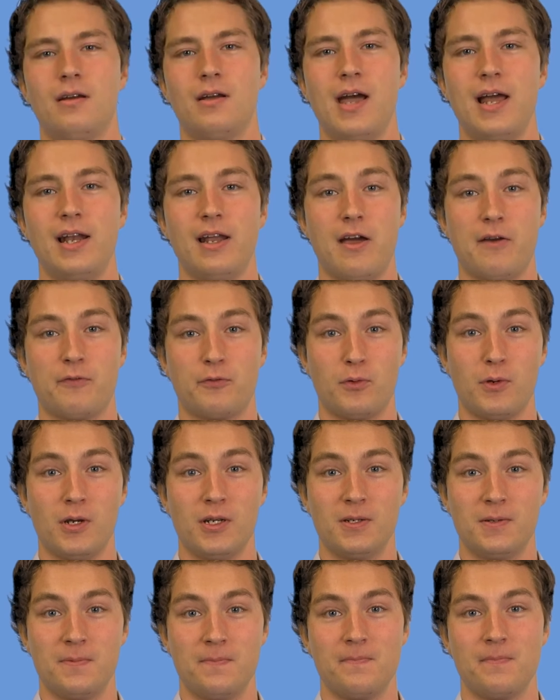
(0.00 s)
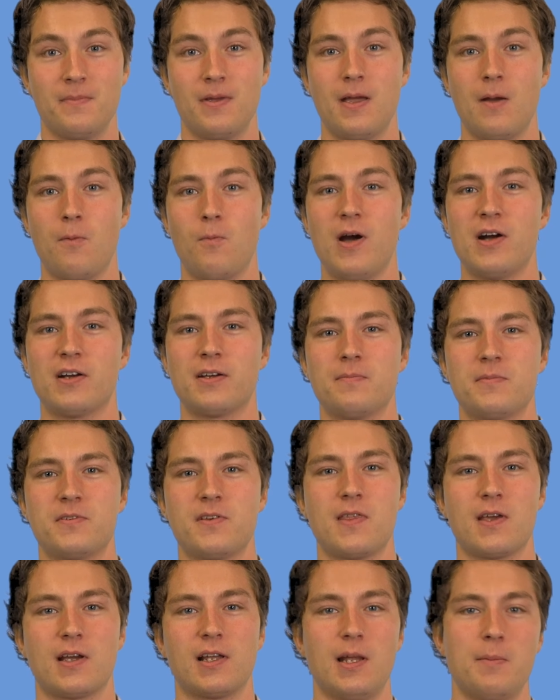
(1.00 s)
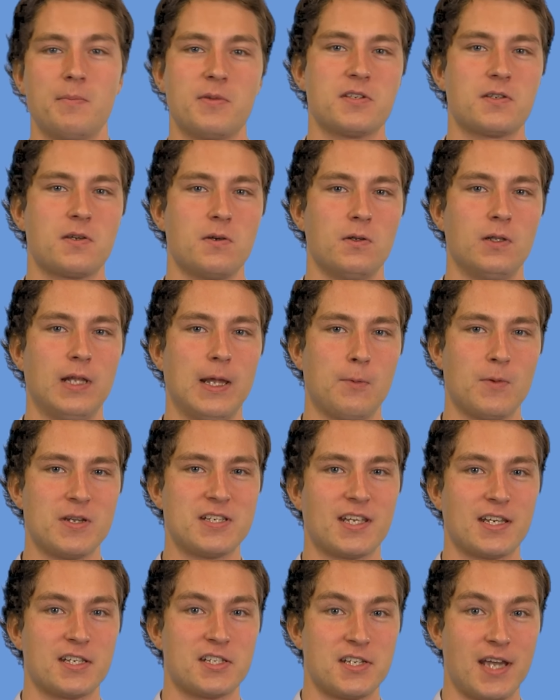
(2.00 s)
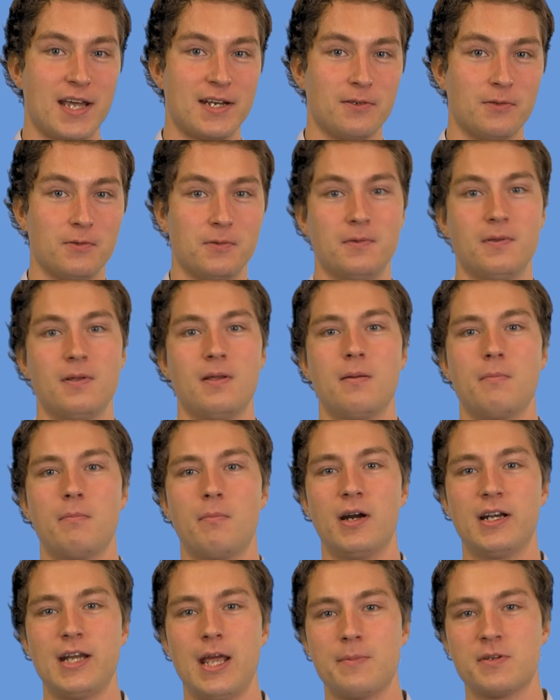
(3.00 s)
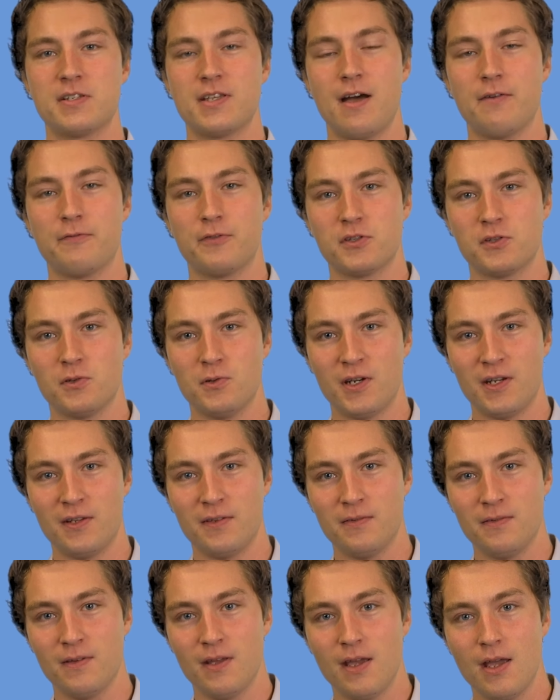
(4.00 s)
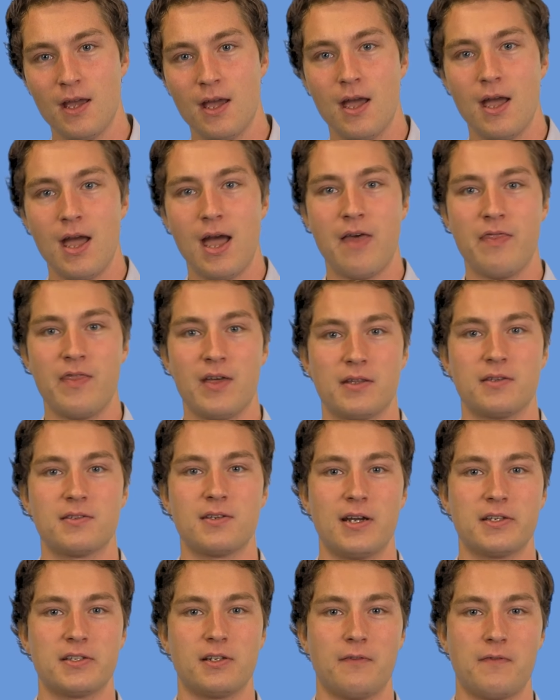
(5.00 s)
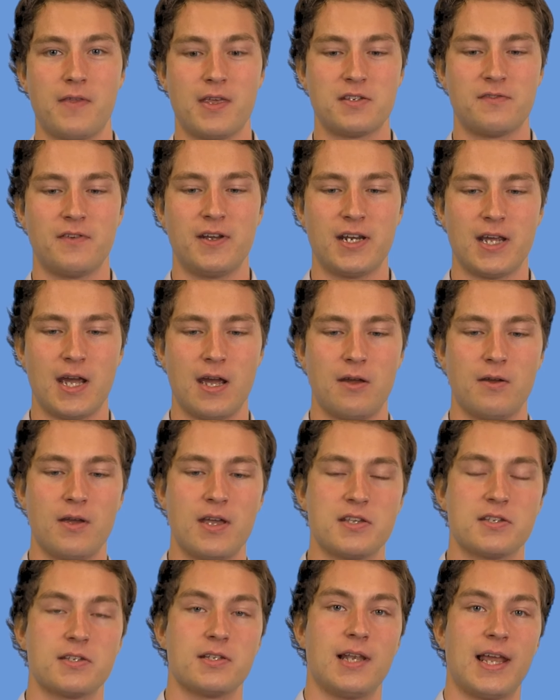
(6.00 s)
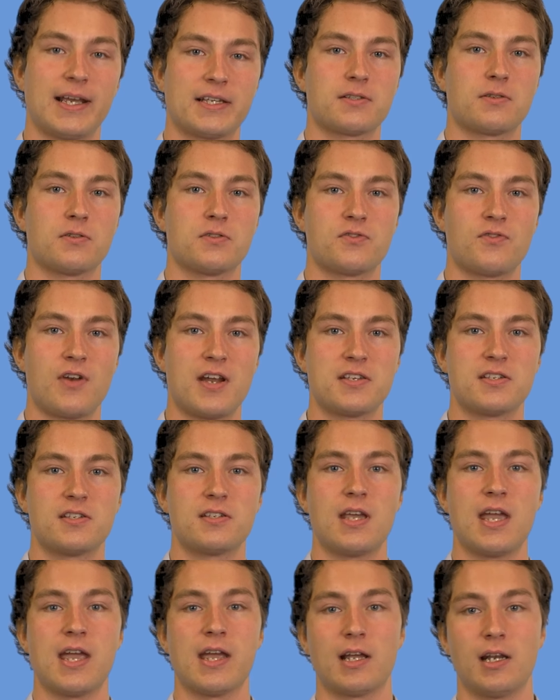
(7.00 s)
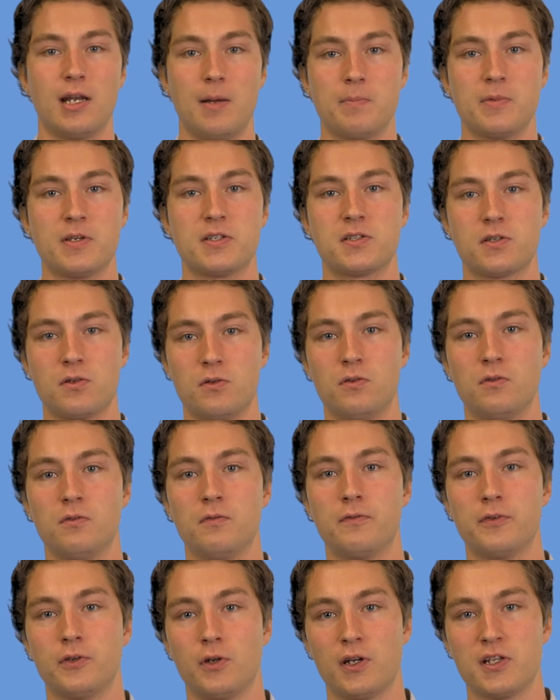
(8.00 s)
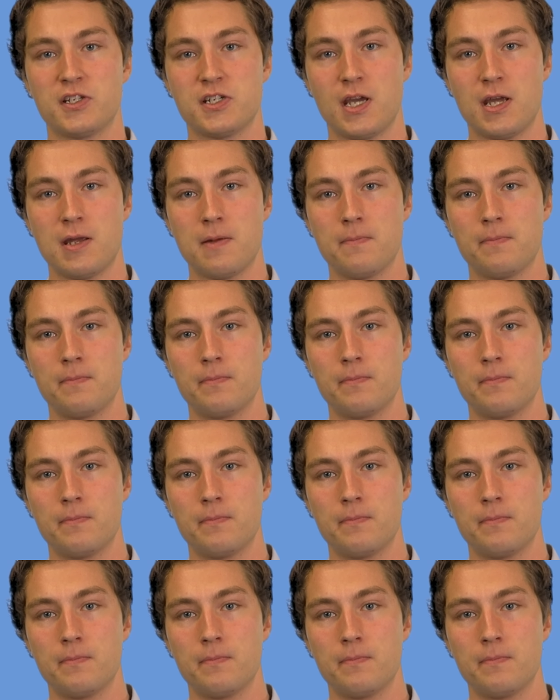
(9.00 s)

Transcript: Hello everyone, and welcome to the Columbia School Linguistics channel. My name is Daan van Soeren, and the title of this video is Lexical Stress in Columbia School Phonology,